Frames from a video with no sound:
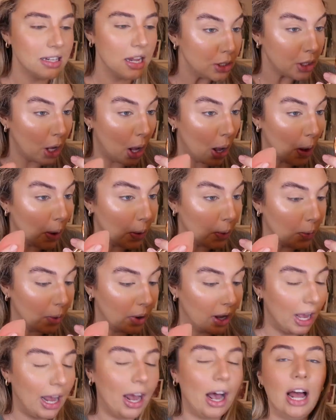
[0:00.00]
So
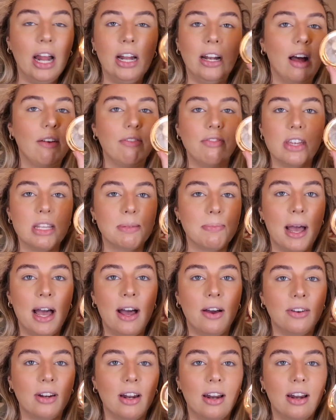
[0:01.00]
I love this powder.